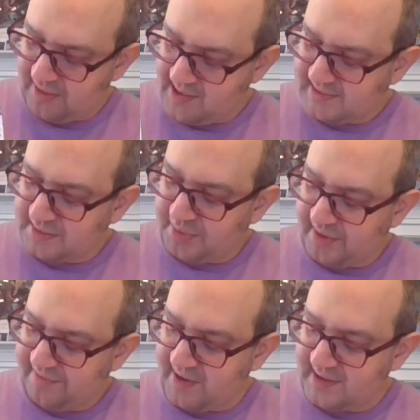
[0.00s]
lines are
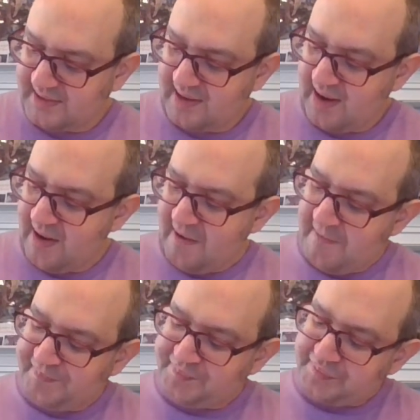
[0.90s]
pretty faint.
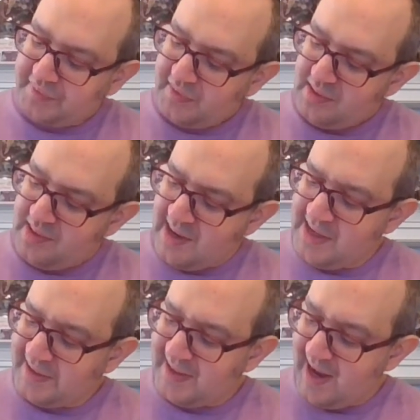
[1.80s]

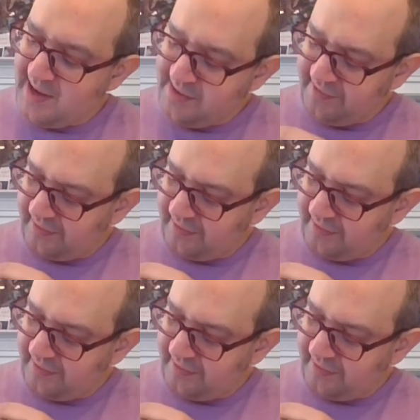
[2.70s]
And at the end of the